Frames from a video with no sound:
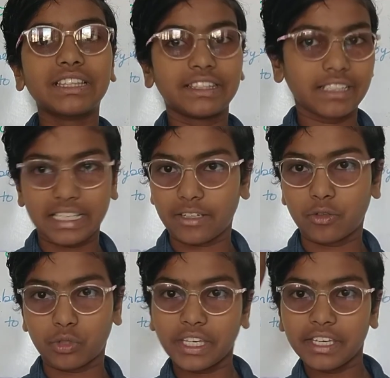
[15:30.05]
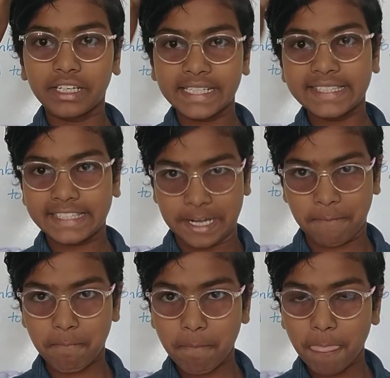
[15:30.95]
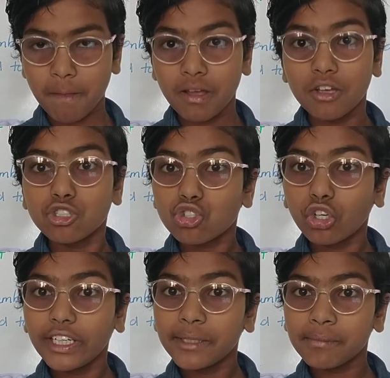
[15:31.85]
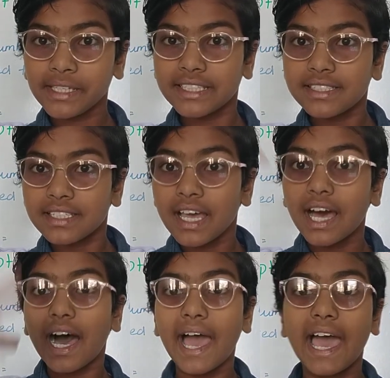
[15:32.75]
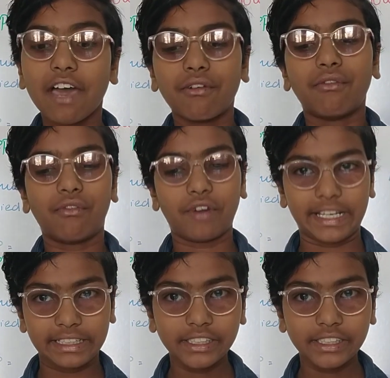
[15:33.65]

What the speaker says: 3, okay, here is 3. So, it means I have 1,